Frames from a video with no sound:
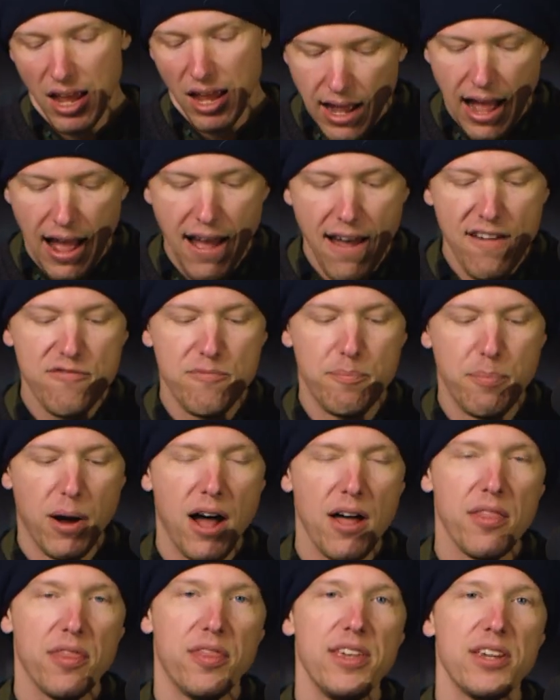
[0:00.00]
I've
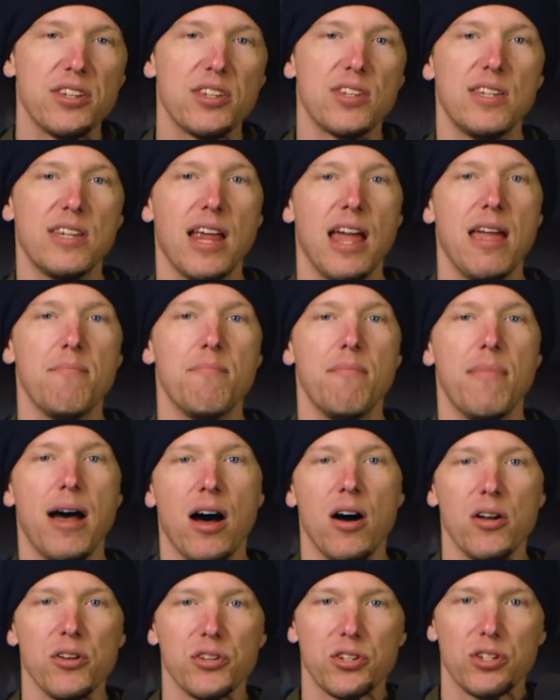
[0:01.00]
bought this same
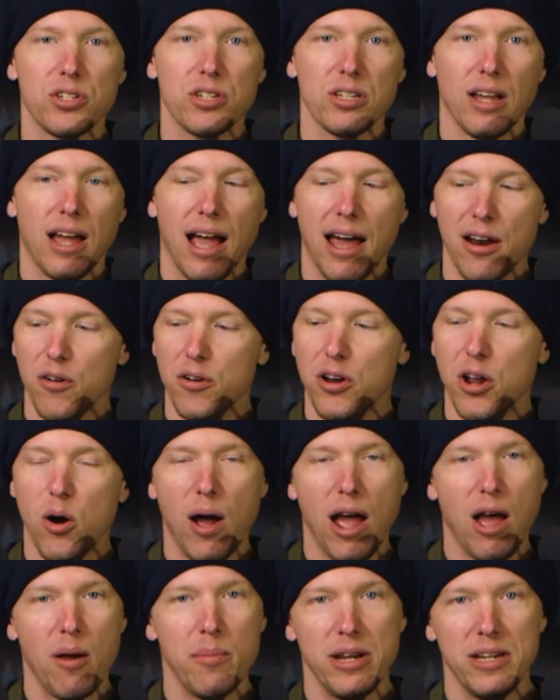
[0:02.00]
mouse, I don't know
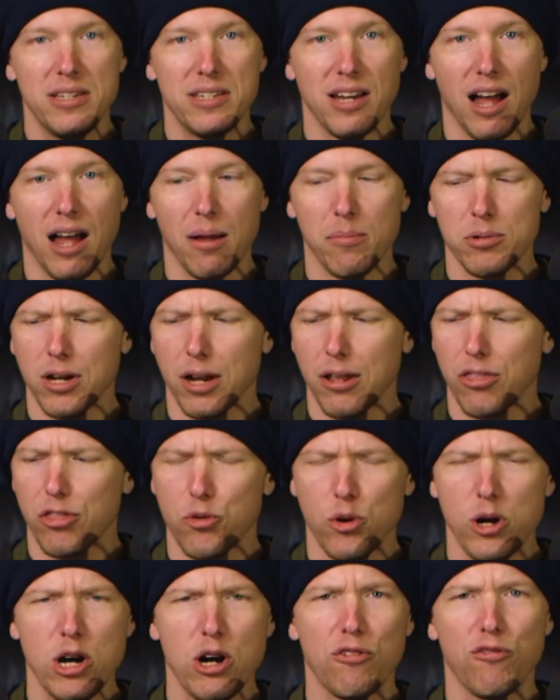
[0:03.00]
how many times, like
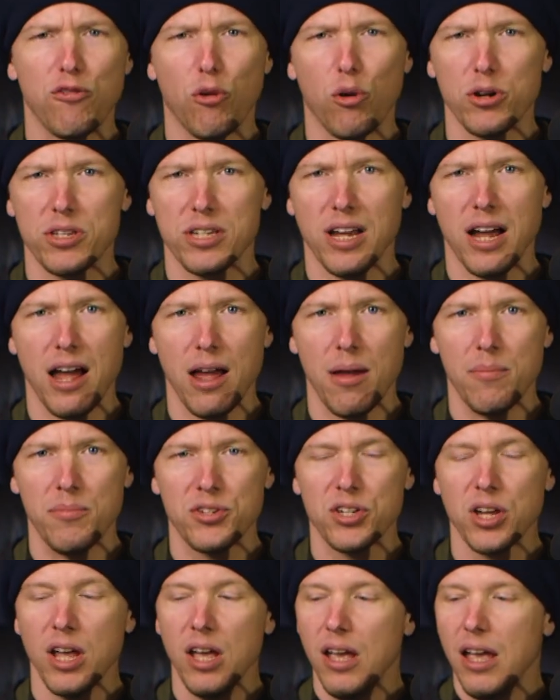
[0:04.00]
3 or 4
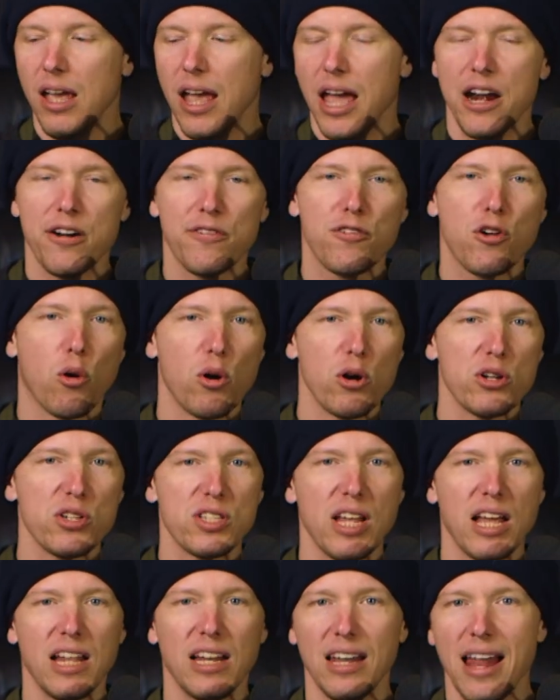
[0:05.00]
times. And of course
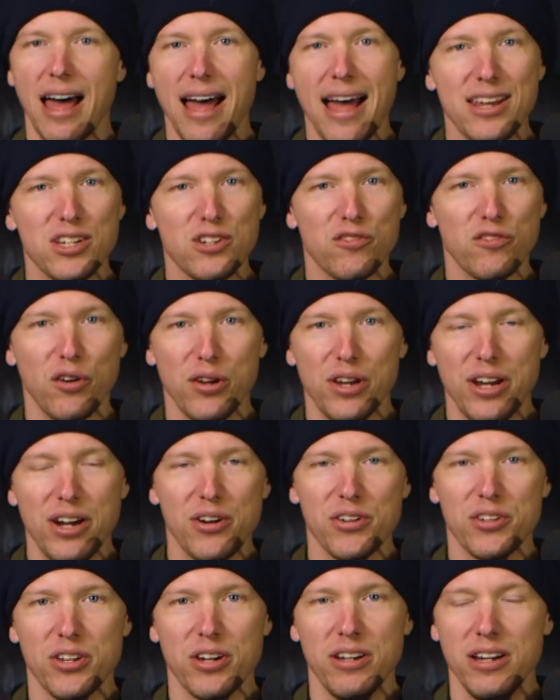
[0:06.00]
they last for
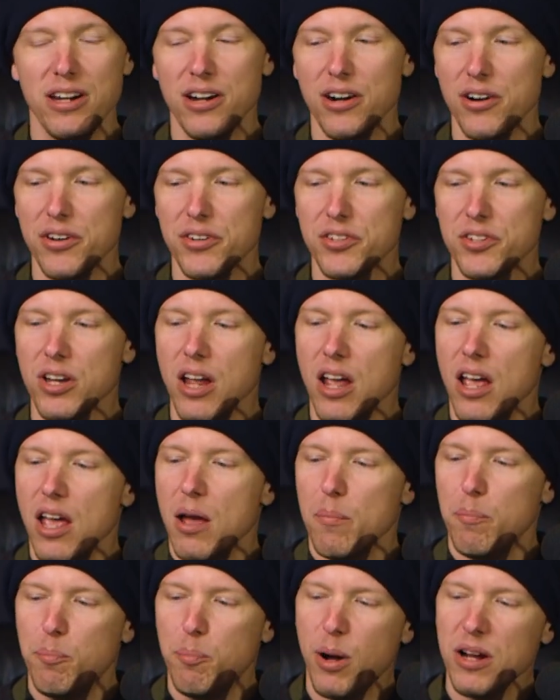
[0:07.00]
years and years.
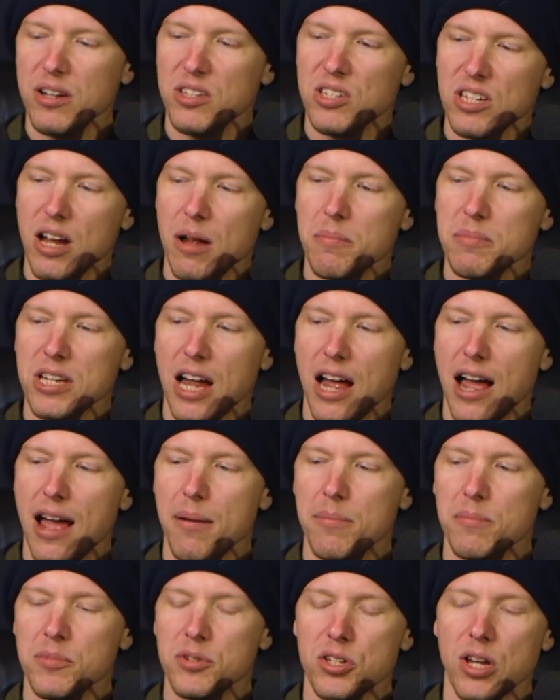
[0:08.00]
But
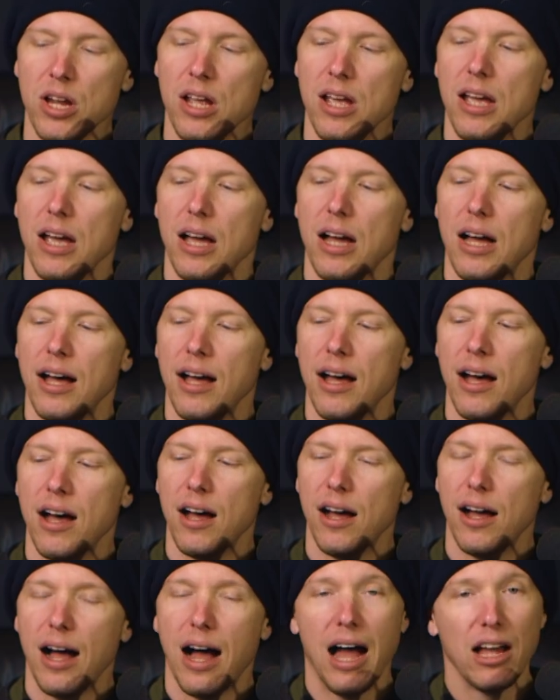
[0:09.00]
sometimes
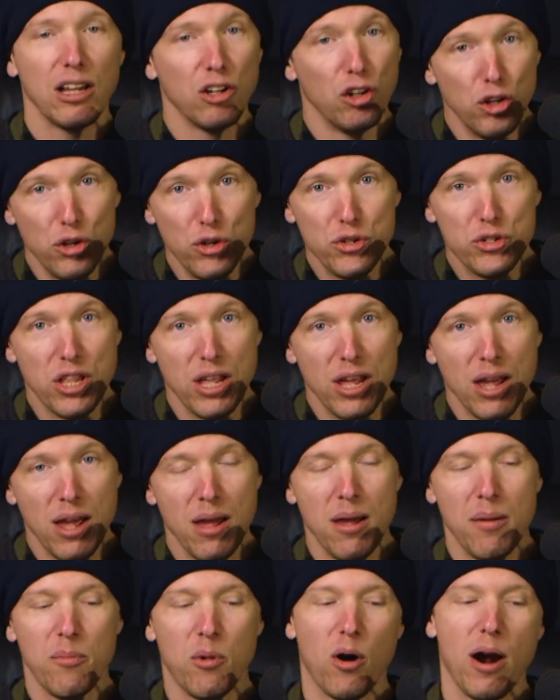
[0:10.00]
I lose
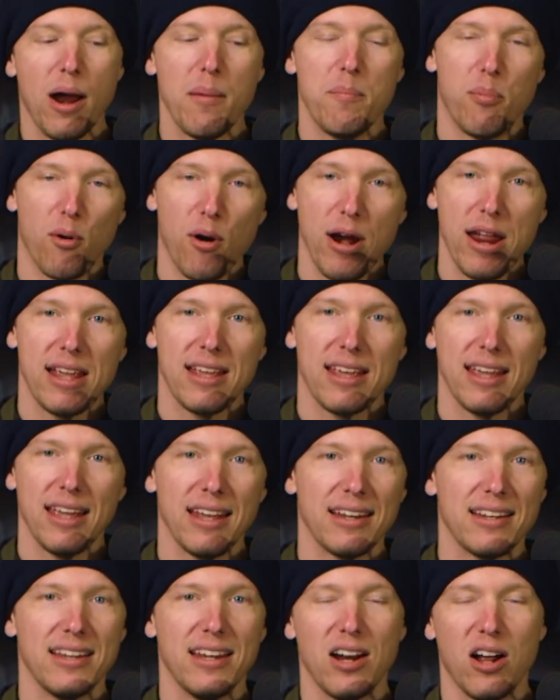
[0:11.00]
them or I break
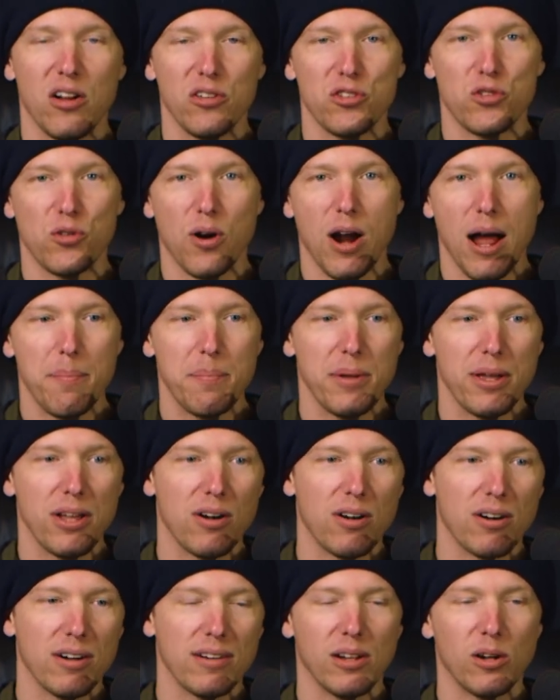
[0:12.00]
it, I'll drop it
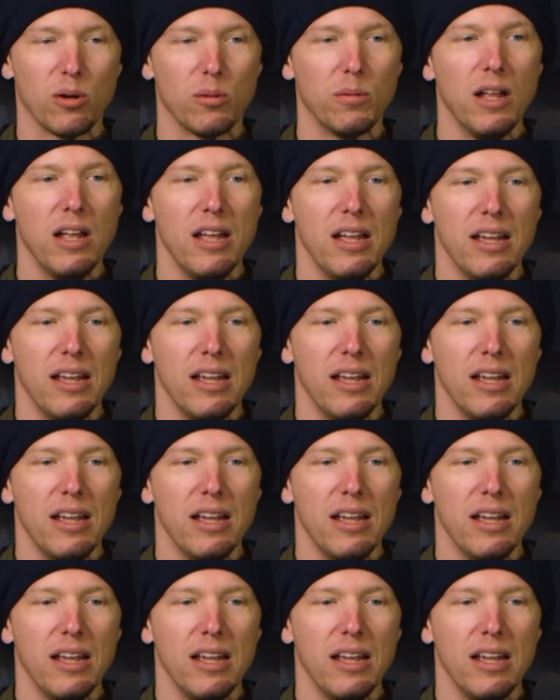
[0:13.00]
or it'll,